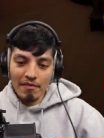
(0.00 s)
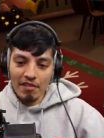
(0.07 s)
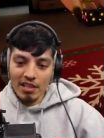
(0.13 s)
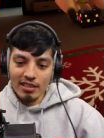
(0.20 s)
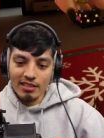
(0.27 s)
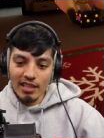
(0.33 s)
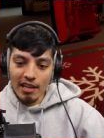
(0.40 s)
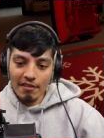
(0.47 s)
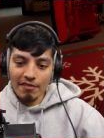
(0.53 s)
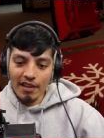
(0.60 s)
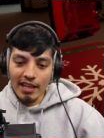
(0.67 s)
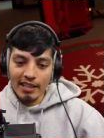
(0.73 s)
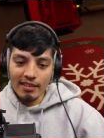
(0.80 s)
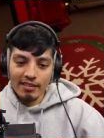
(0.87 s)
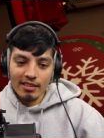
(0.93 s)
be freaking
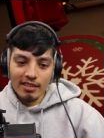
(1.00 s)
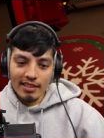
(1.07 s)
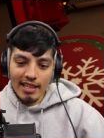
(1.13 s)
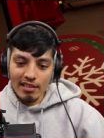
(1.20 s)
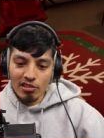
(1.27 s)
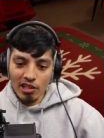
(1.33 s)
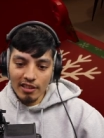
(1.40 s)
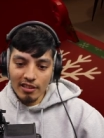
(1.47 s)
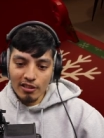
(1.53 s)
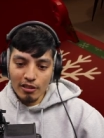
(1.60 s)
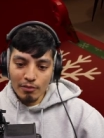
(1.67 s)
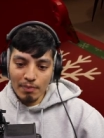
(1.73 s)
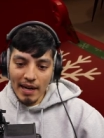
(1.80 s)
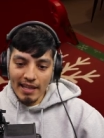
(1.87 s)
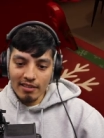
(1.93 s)
terrifying. Okay, turn
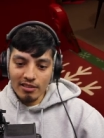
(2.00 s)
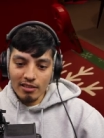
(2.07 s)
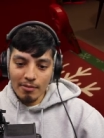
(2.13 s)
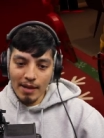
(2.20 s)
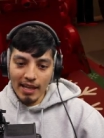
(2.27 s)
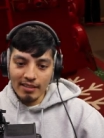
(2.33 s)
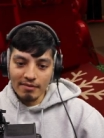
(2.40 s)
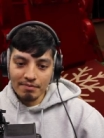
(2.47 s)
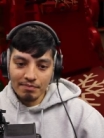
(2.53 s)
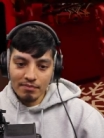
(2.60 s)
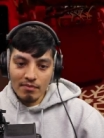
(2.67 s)
into spiders. Come on.